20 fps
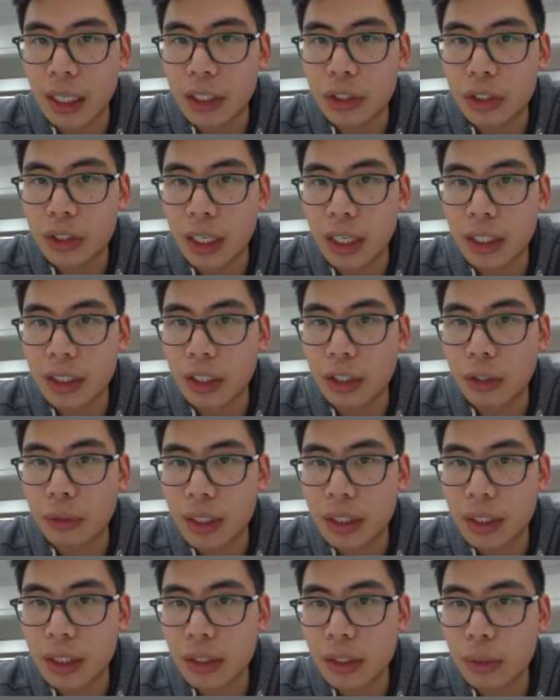each day
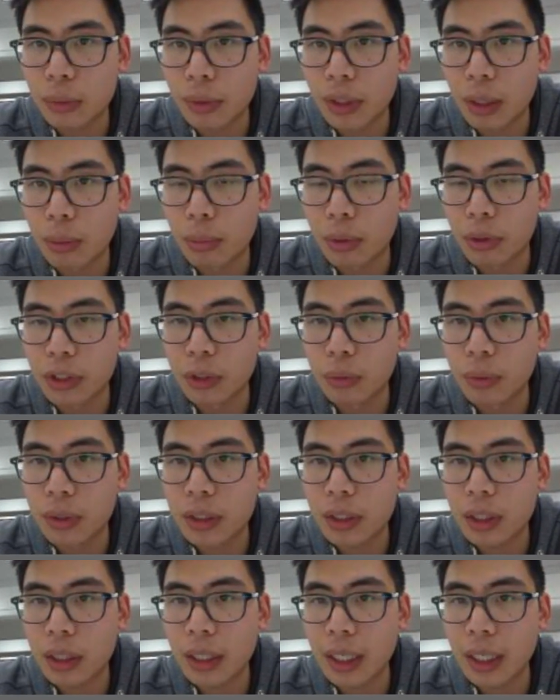decreases with the approaching
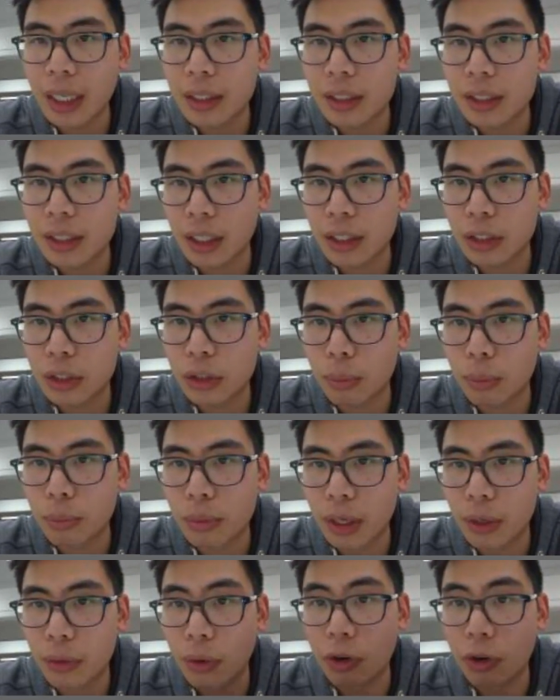winter, insects
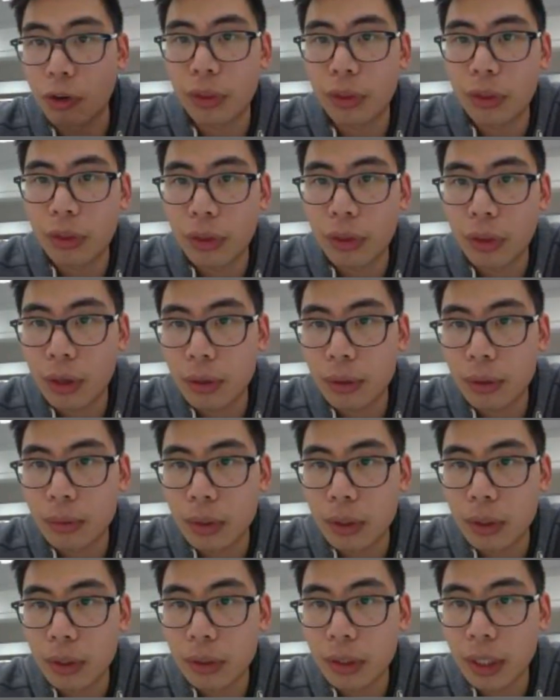stop their growth.
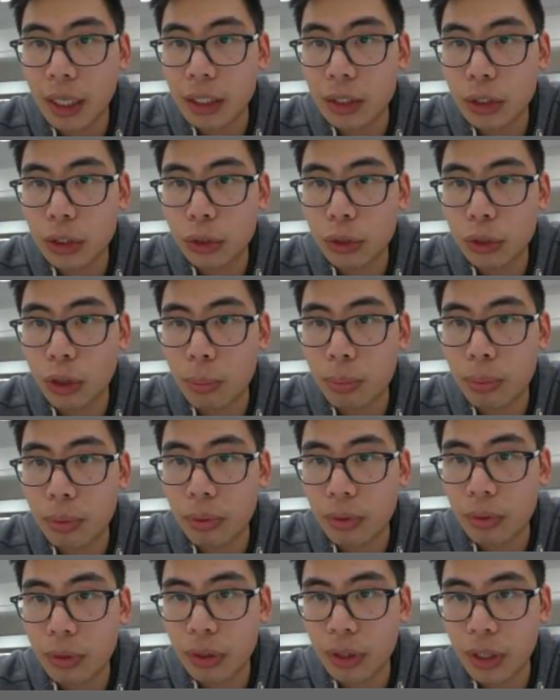They stop
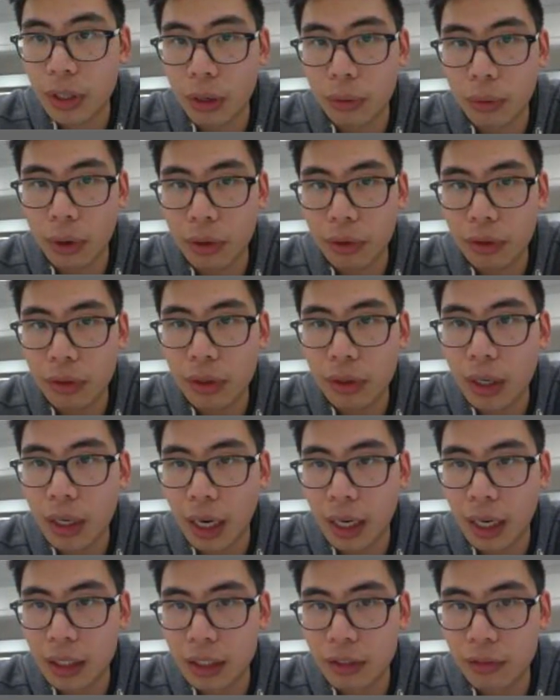their growth
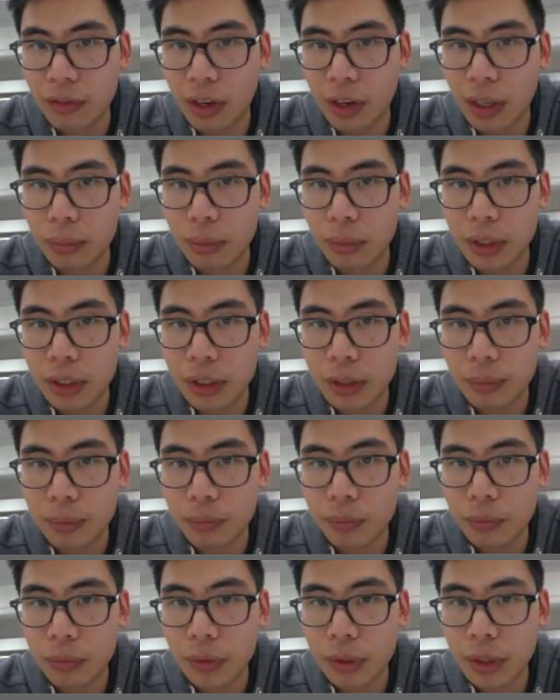and development.
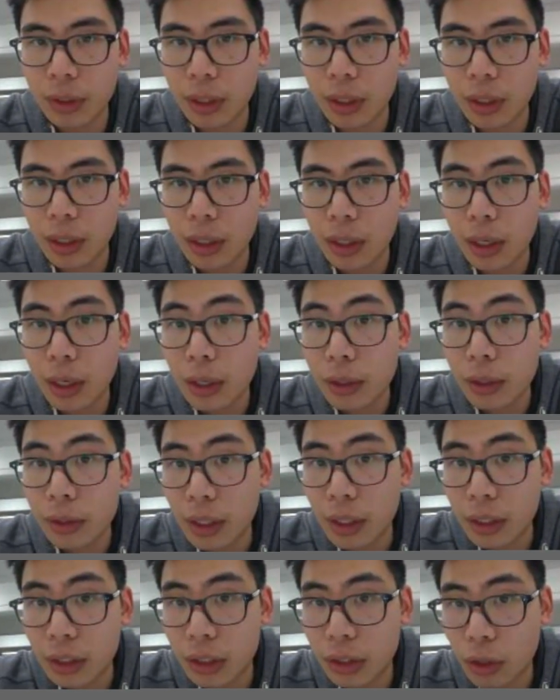
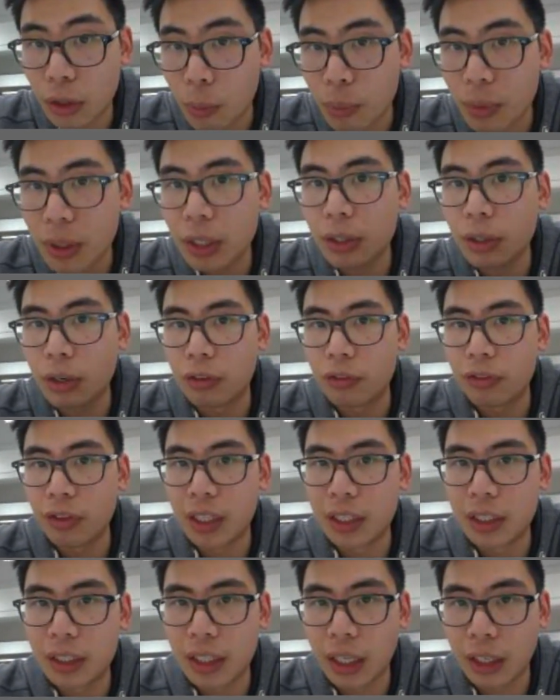The stopping
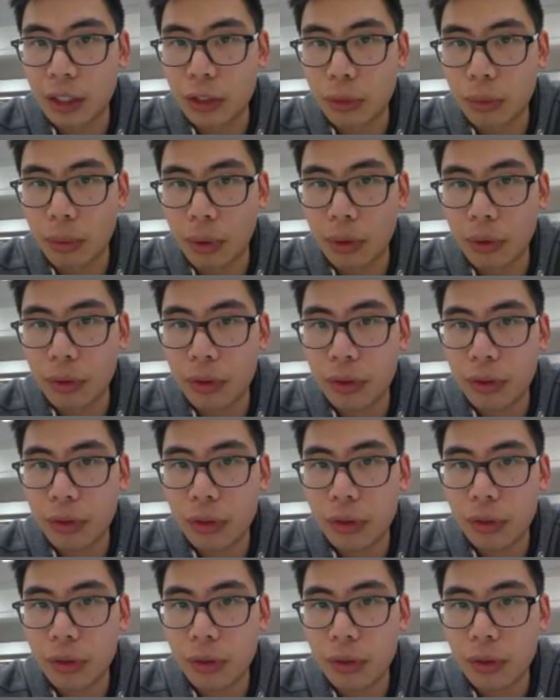of insect
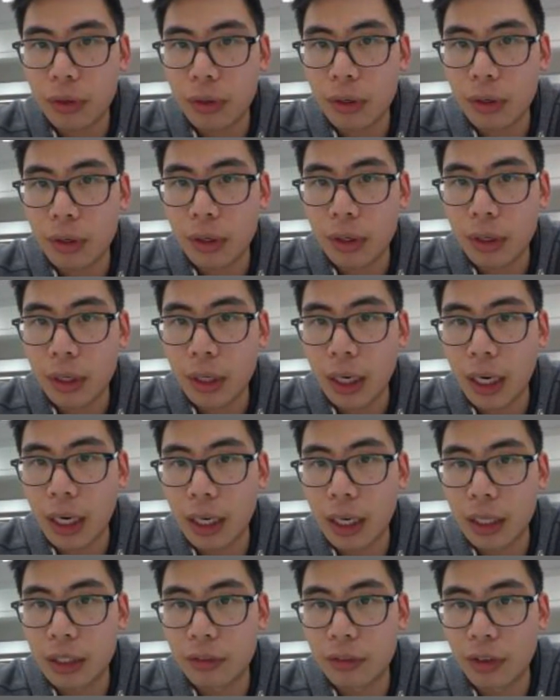growth
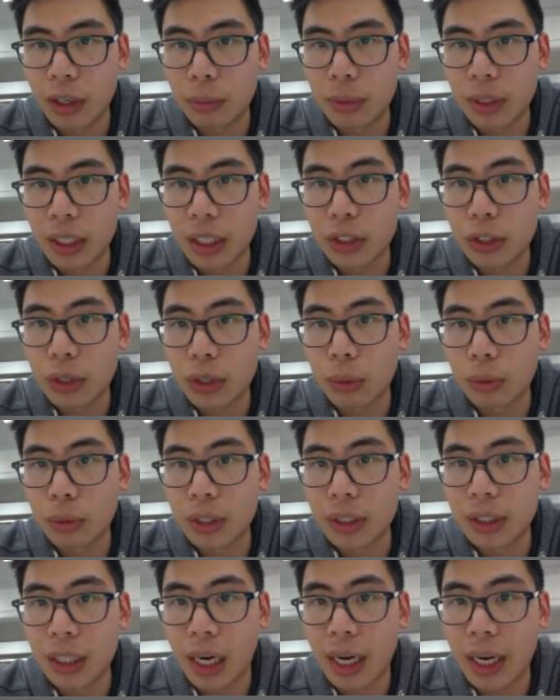and development is called
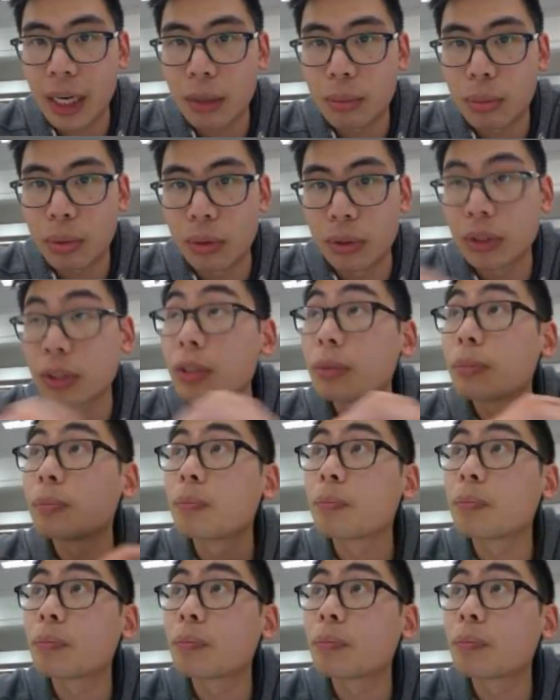diapause.